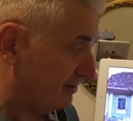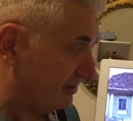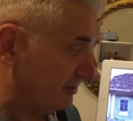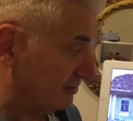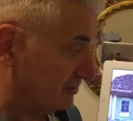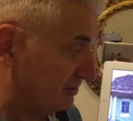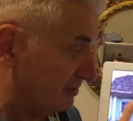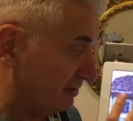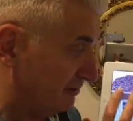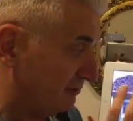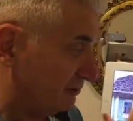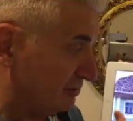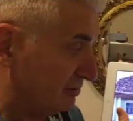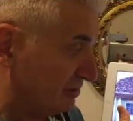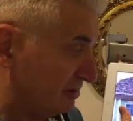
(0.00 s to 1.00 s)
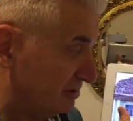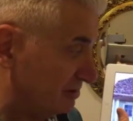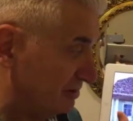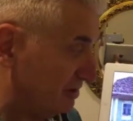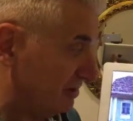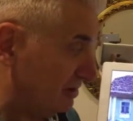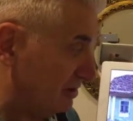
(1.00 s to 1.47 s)
The wood
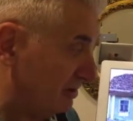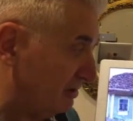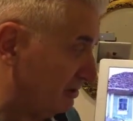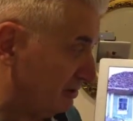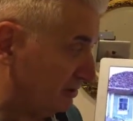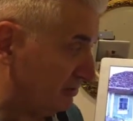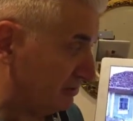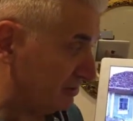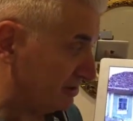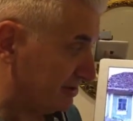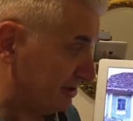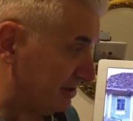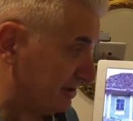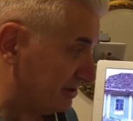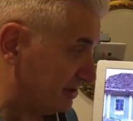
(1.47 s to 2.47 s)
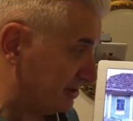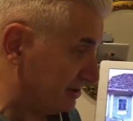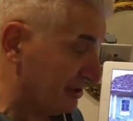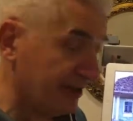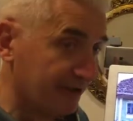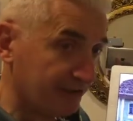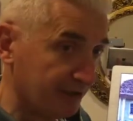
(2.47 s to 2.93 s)
used is
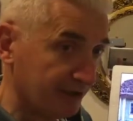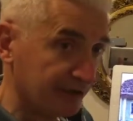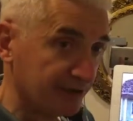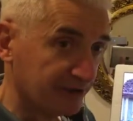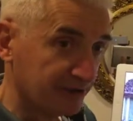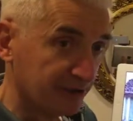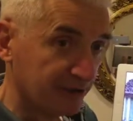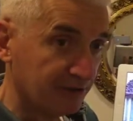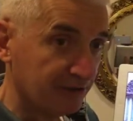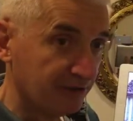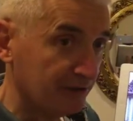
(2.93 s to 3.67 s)
high quality